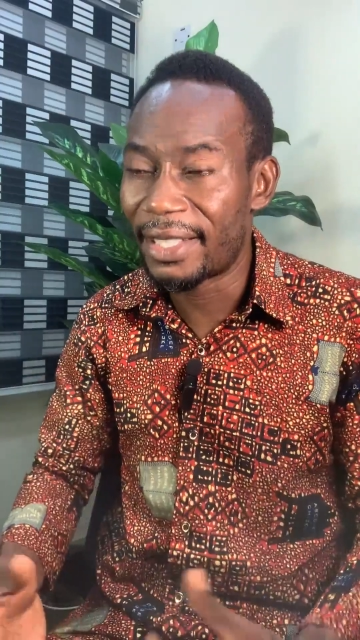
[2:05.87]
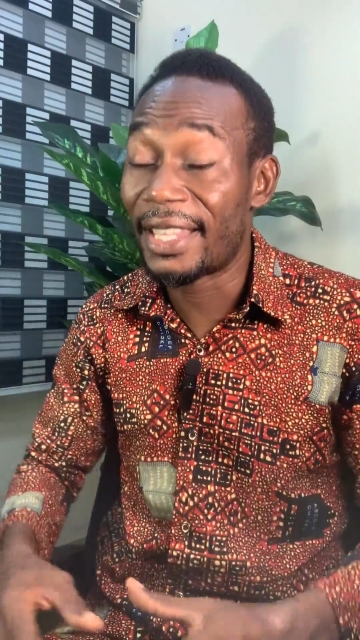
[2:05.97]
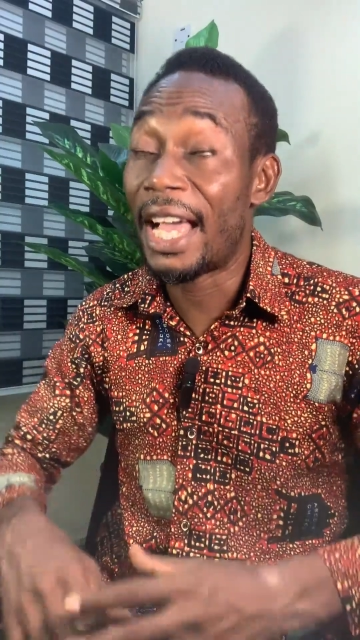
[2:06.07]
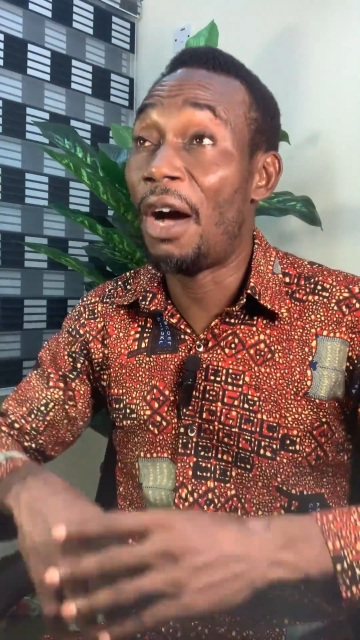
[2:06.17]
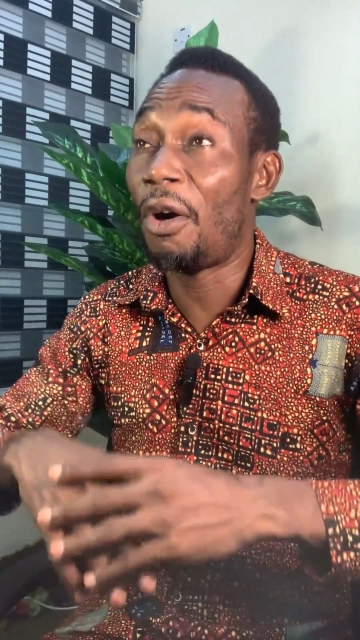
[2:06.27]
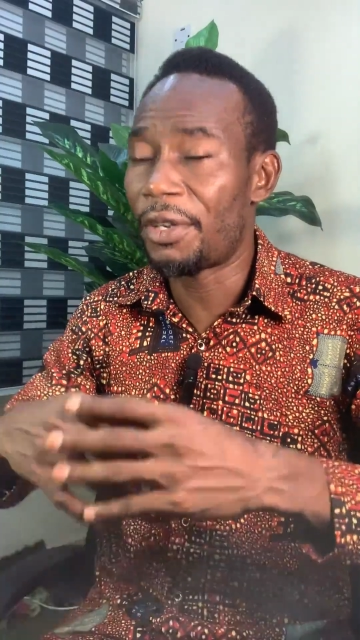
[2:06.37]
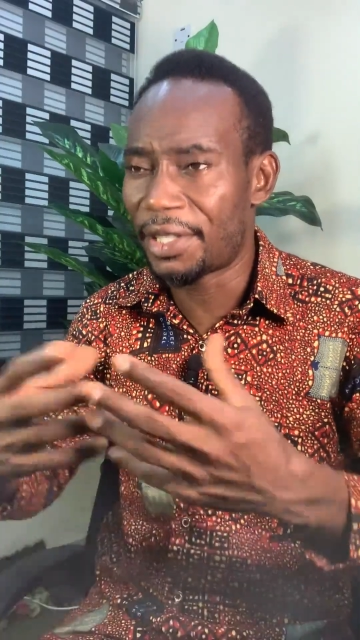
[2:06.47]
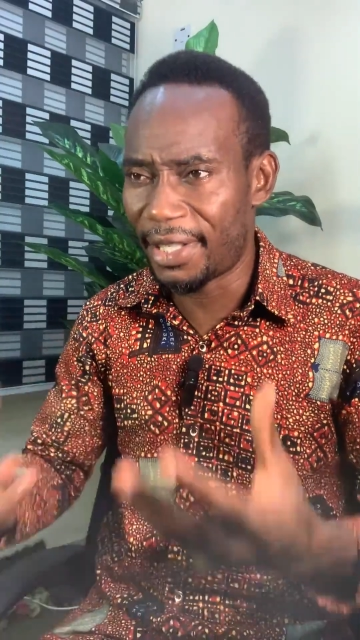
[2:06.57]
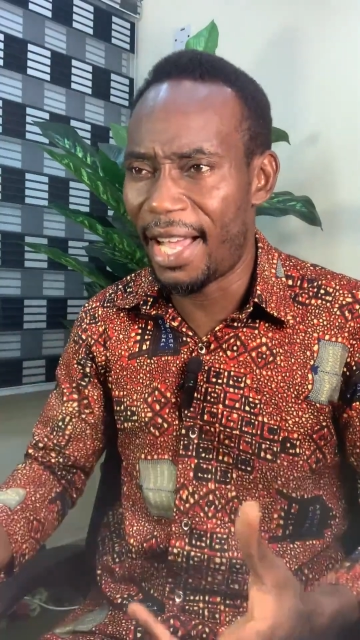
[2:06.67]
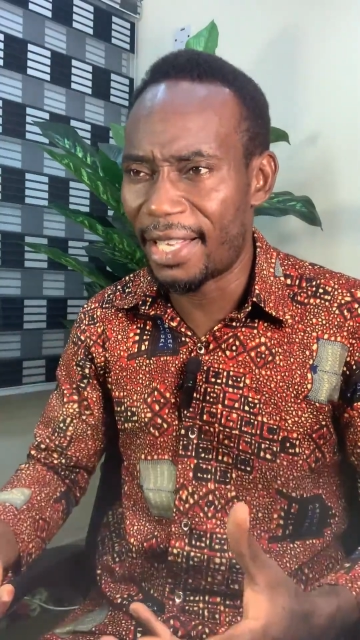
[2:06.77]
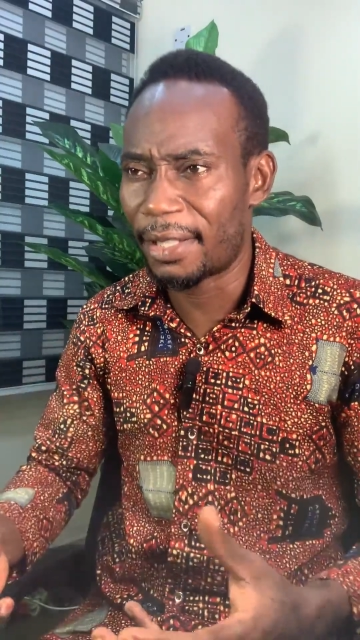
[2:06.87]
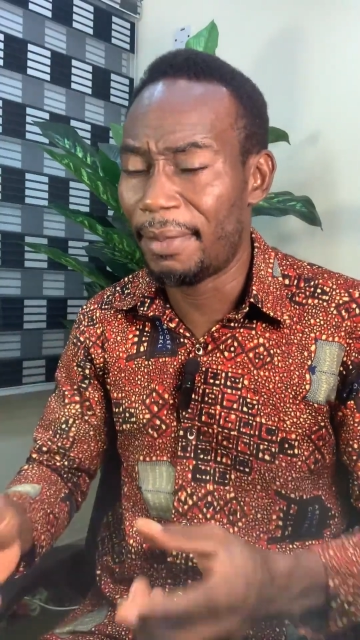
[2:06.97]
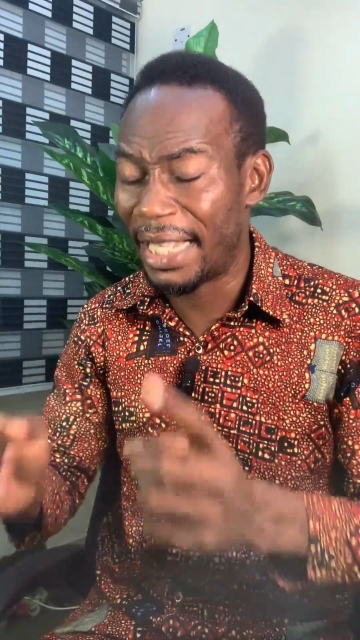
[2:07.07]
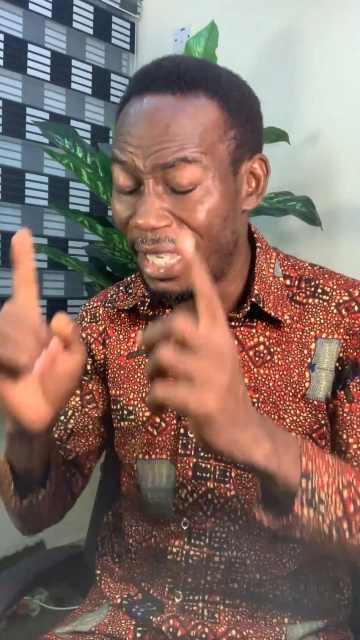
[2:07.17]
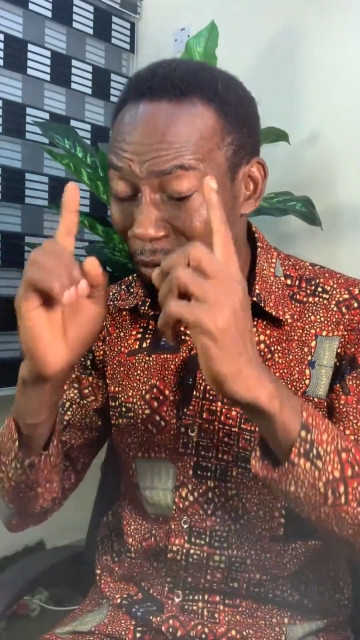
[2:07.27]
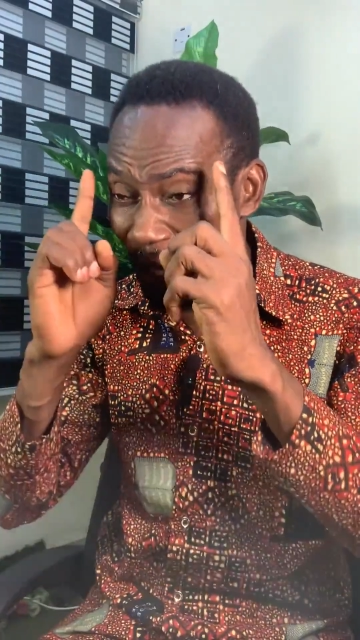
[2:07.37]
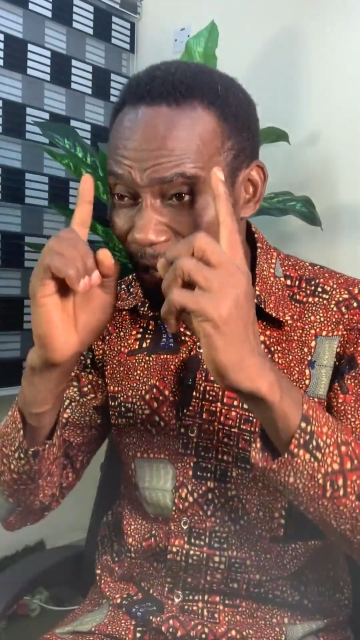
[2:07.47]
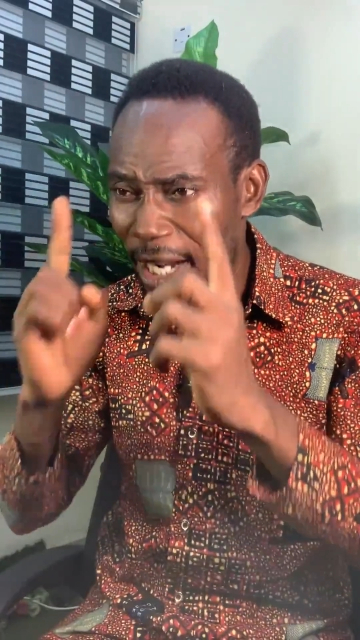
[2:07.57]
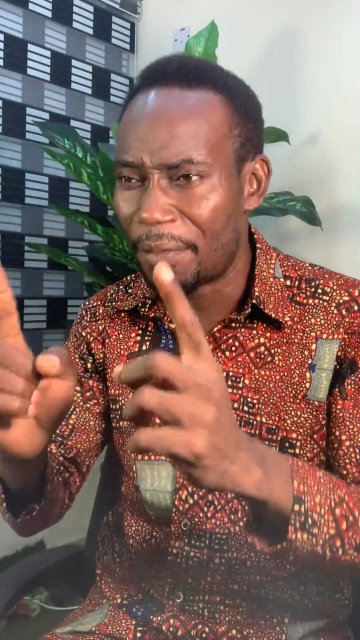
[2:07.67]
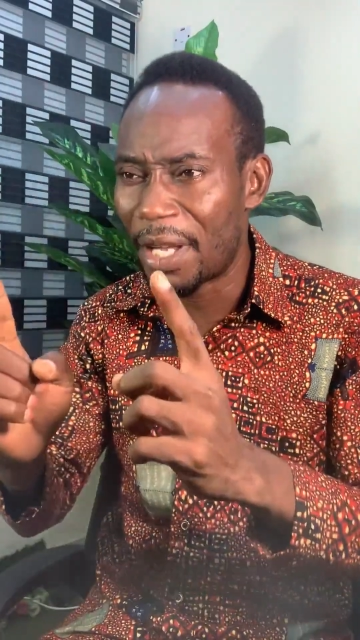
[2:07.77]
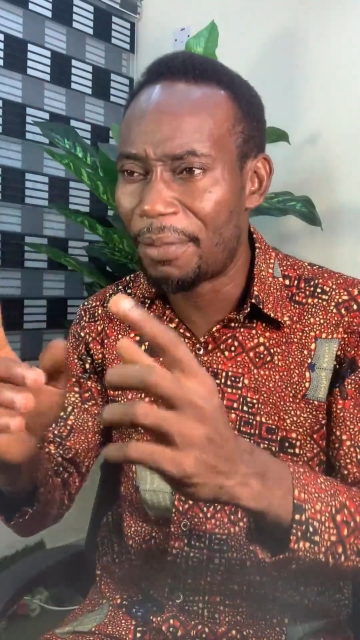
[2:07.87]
They are all stars, but they will not be able